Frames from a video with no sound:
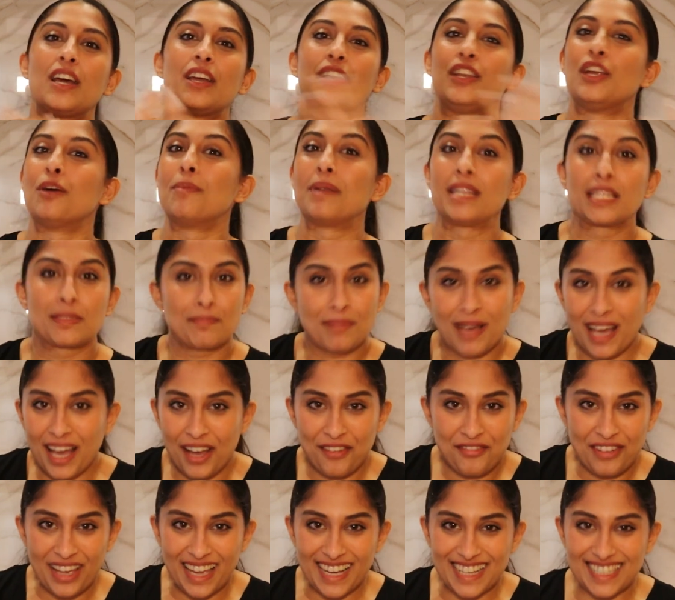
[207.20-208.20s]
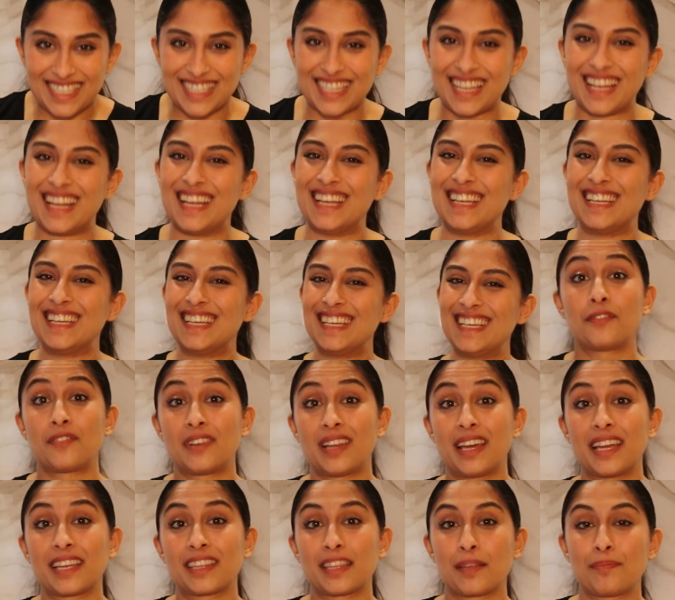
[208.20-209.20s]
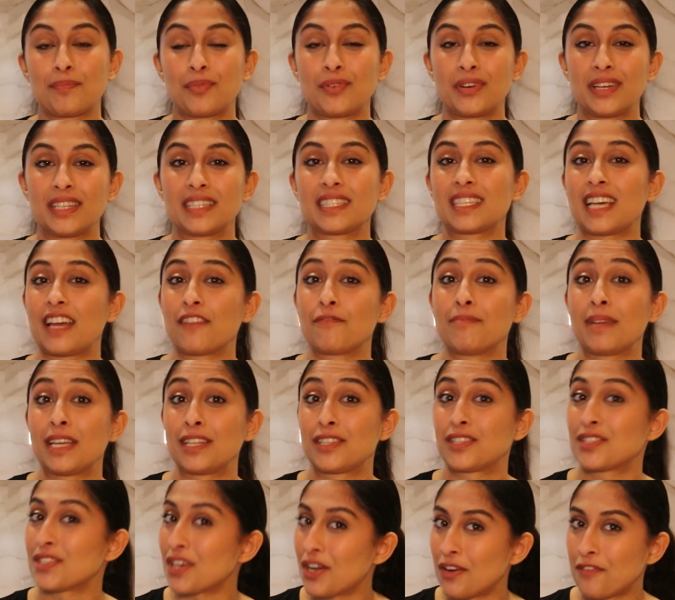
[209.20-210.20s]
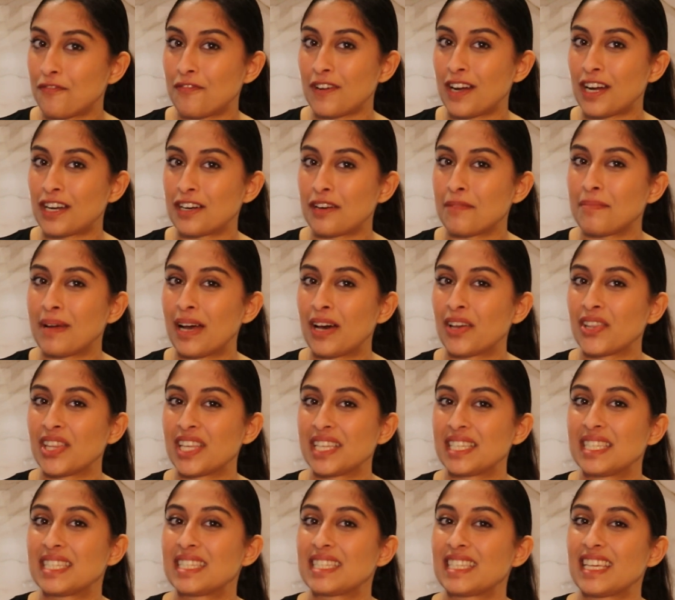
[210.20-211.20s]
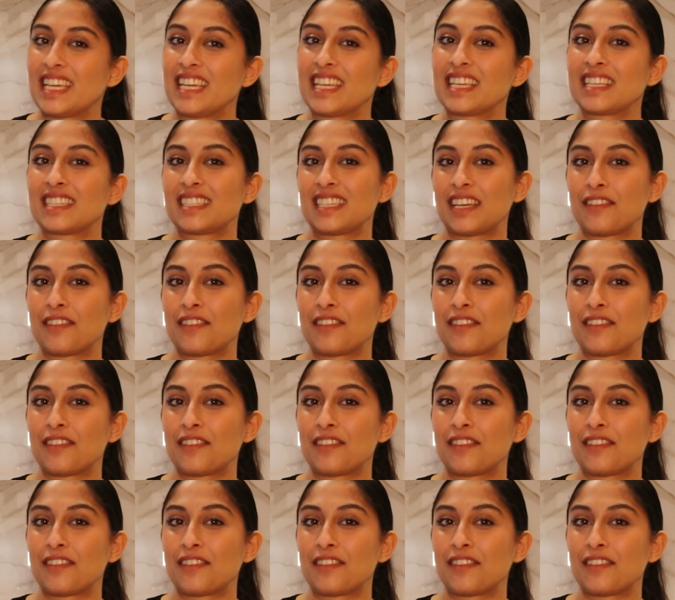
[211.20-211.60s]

nobody's perfect. If you've liked the points that I've made so far about this sink,